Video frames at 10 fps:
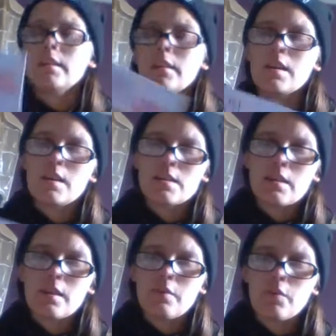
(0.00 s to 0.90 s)
These
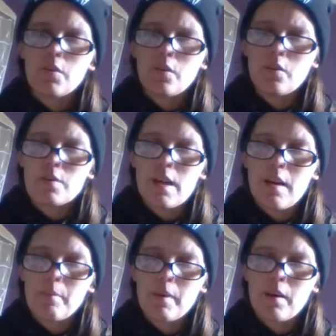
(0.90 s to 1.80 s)
give you
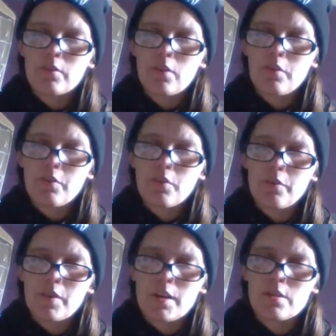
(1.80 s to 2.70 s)
£10 off your
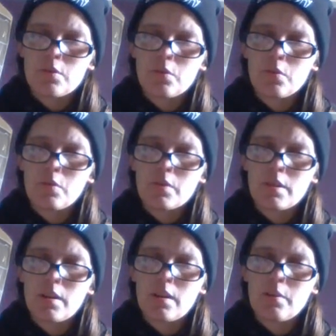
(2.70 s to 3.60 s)
first
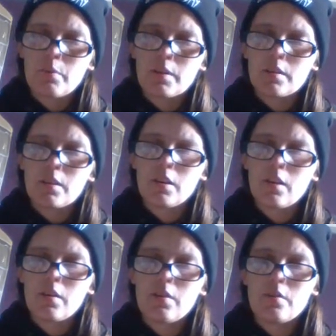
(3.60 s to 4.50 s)
order with the
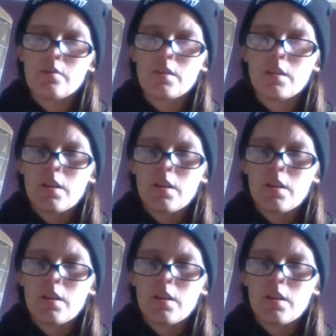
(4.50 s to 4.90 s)
code.